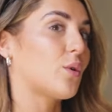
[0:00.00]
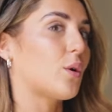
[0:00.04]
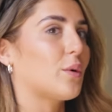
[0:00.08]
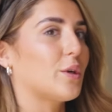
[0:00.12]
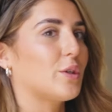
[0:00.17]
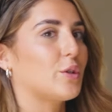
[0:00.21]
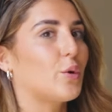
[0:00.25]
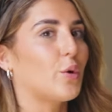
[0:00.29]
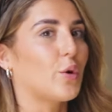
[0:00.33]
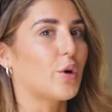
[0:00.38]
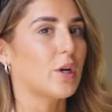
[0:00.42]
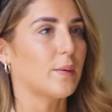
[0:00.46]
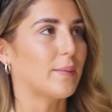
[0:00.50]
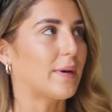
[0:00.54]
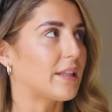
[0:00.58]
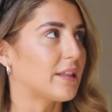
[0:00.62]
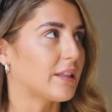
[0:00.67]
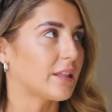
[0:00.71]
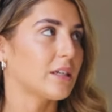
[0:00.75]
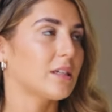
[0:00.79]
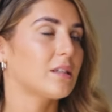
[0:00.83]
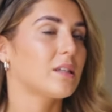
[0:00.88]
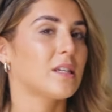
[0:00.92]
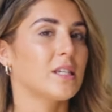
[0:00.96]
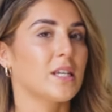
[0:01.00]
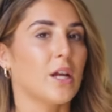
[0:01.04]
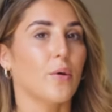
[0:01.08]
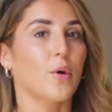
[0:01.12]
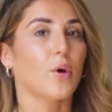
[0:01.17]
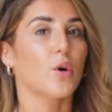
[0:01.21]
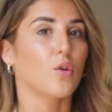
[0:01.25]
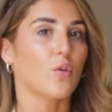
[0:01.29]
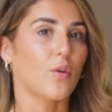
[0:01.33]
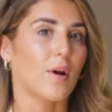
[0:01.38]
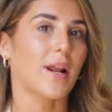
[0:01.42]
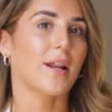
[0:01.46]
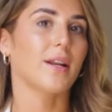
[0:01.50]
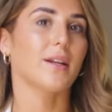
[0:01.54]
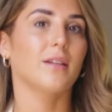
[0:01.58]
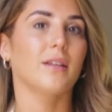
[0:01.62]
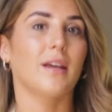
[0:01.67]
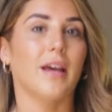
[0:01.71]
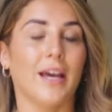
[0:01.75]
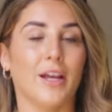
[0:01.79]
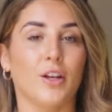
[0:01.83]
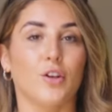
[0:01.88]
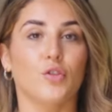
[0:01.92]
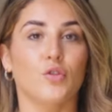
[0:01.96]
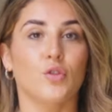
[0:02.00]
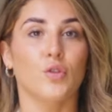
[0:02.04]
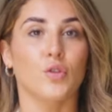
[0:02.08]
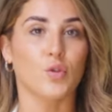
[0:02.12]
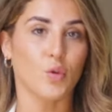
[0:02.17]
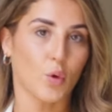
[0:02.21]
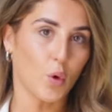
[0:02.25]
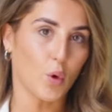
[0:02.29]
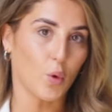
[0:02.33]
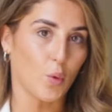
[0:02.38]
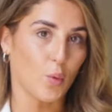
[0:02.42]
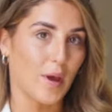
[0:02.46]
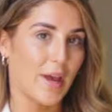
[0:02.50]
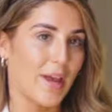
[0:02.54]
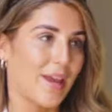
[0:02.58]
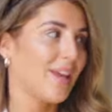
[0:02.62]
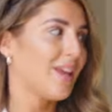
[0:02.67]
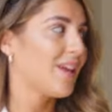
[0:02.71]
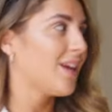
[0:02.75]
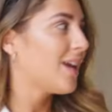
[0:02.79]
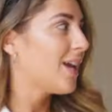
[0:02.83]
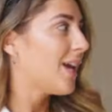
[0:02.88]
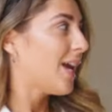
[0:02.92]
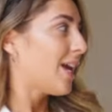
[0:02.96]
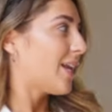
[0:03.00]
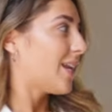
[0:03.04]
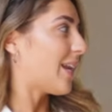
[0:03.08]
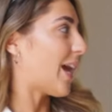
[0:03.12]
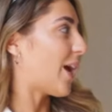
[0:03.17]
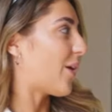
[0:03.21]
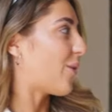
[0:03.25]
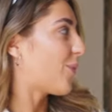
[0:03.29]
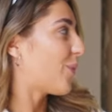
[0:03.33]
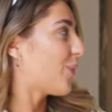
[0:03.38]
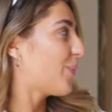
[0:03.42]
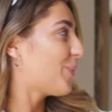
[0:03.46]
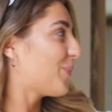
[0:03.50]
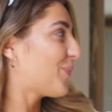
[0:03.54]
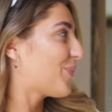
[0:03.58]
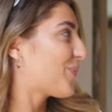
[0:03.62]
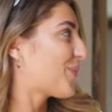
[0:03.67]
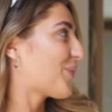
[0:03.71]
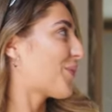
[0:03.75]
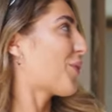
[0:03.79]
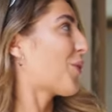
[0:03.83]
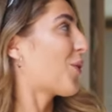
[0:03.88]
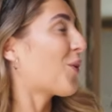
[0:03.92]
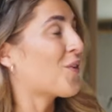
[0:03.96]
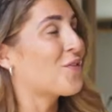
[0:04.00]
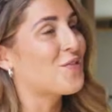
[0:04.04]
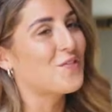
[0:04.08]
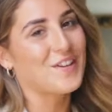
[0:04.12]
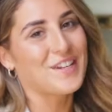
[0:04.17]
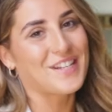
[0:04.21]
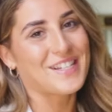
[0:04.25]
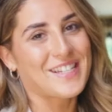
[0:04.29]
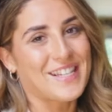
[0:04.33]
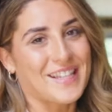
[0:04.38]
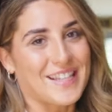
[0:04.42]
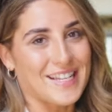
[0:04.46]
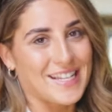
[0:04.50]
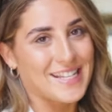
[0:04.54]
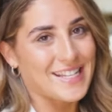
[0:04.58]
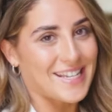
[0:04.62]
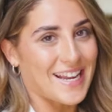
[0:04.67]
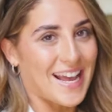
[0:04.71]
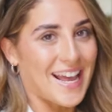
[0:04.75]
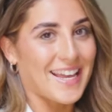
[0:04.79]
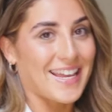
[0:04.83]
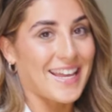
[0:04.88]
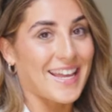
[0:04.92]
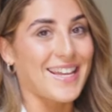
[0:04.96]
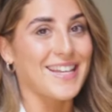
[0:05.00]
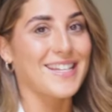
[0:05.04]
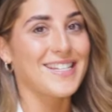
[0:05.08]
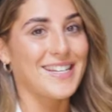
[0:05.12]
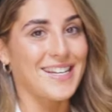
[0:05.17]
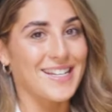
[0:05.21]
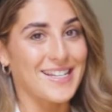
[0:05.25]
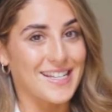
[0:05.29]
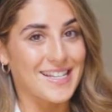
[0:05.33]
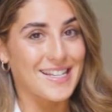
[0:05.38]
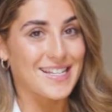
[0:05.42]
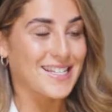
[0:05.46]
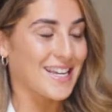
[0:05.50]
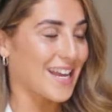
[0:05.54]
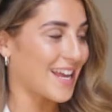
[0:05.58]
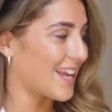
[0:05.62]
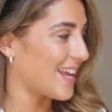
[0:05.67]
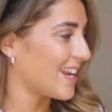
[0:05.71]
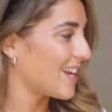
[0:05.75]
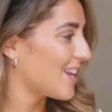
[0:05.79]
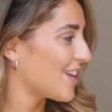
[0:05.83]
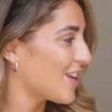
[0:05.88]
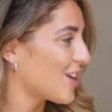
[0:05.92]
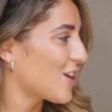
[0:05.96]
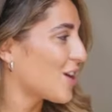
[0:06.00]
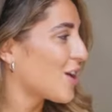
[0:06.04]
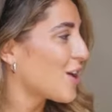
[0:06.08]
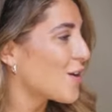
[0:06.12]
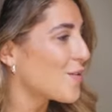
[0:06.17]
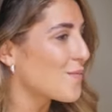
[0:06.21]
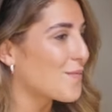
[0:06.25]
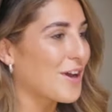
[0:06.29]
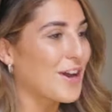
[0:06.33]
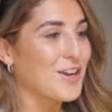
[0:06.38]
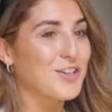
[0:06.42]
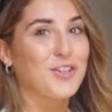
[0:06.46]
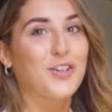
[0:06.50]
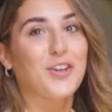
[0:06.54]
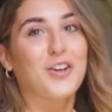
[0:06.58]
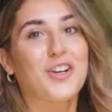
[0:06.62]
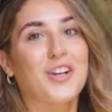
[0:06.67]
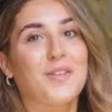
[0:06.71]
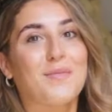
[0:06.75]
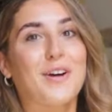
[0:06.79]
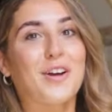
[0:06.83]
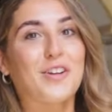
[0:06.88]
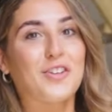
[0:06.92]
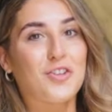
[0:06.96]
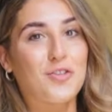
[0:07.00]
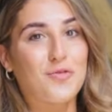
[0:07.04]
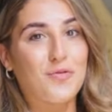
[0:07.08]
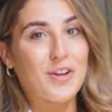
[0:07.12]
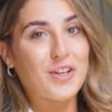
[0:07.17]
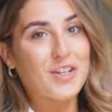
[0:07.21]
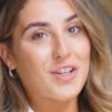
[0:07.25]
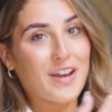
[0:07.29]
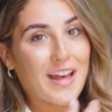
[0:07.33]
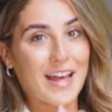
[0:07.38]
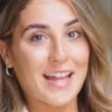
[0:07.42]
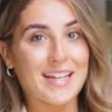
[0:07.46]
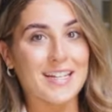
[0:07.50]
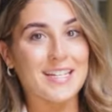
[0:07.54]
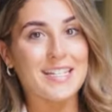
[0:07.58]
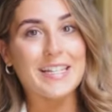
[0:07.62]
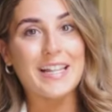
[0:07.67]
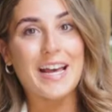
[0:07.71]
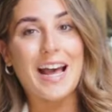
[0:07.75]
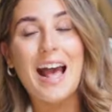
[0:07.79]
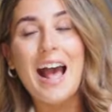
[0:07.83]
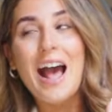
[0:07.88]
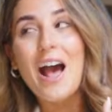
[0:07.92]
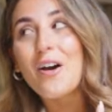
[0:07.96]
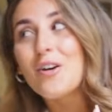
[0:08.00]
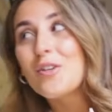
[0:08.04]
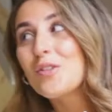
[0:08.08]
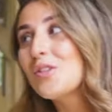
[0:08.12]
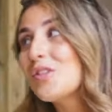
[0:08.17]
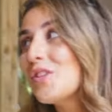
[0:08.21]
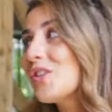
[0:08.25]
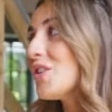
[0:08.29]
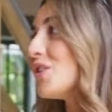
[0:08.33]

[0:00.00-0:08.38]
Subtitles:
what we're talking about. This is our grand entrance hallway. Now, obviously this staircase isn't staying, but as you can imagine, when you enter the house,